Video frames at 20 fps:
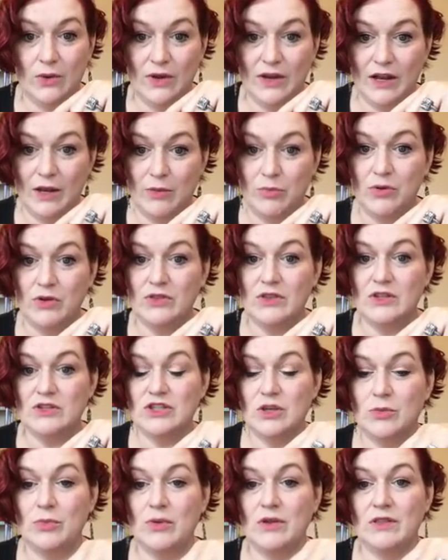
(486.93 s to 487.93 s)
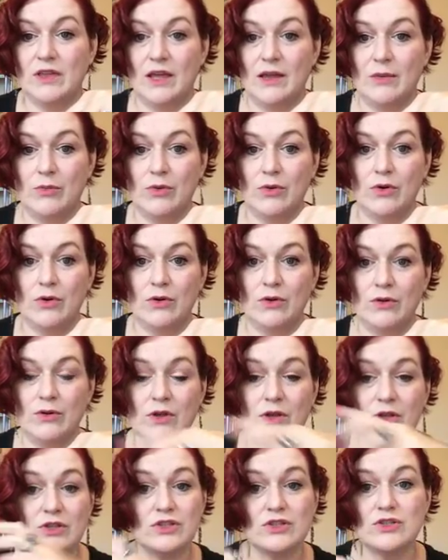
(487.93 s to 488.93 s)
and I print the shipping label
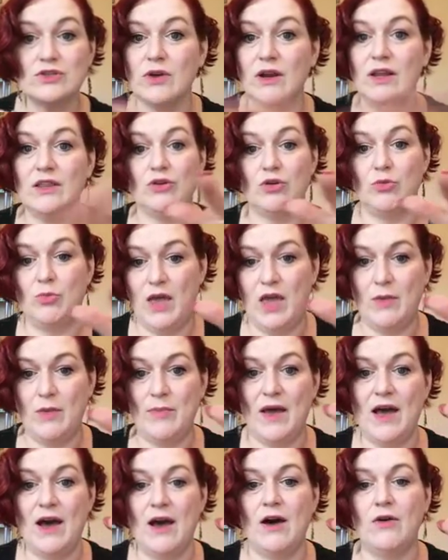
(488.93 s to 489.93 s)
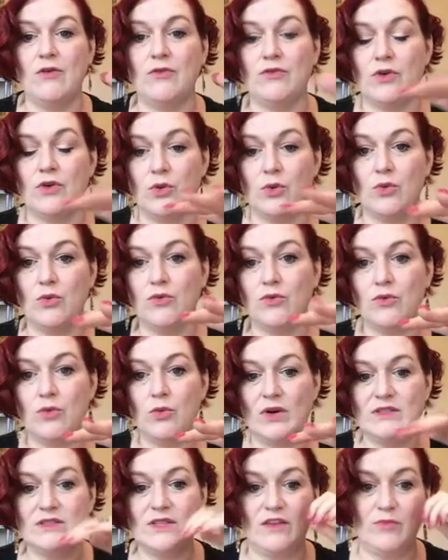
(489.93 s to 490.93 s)
straight through PayPal for
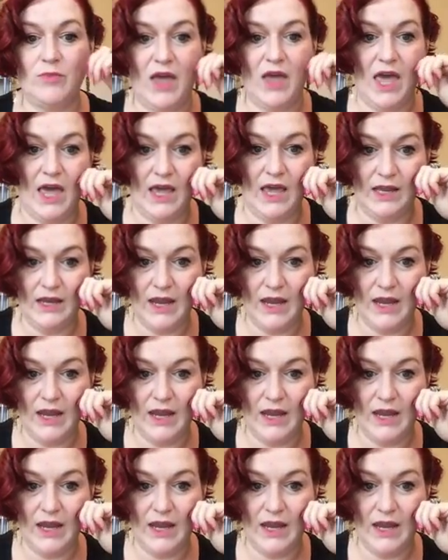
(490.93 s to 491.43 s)
once they've paid.